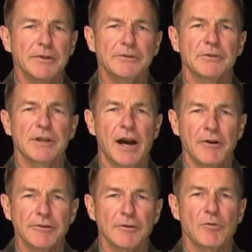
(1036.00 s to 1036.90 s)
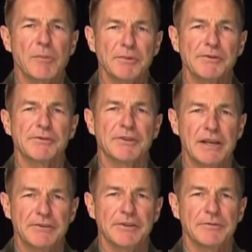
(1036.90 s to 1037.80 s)
us to counter the
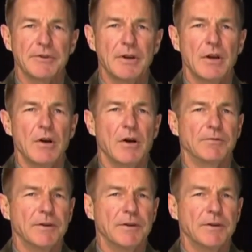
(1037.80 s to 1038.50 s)
weaponization of